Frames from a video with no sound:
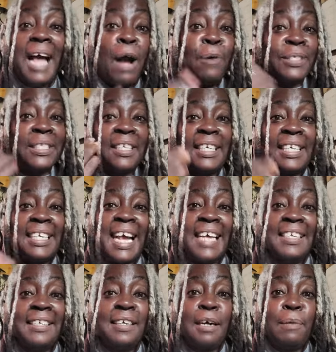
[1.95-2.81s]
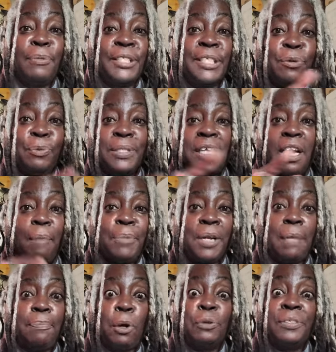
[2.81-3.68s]
I was looking at the numbers. It was
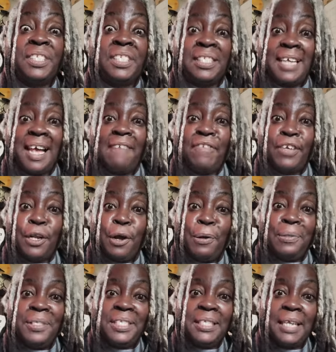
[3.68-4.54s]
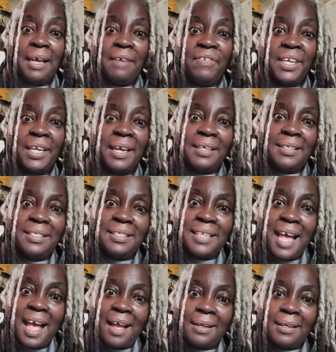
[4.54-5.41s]
coming up on seven oh seven
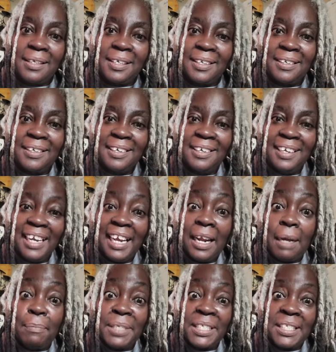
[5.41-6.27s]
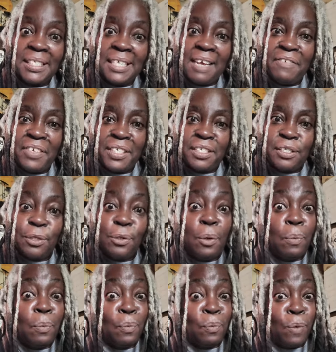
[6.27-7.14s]
exactly. And I'm a seven
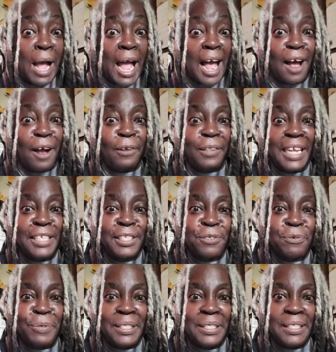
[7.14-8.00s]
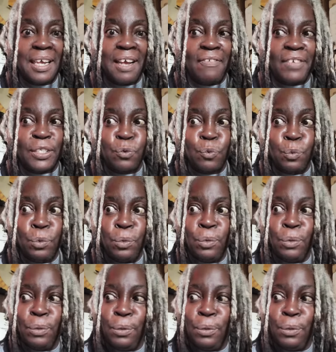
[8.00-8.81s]
two. Wow, that's three sevens. Woo!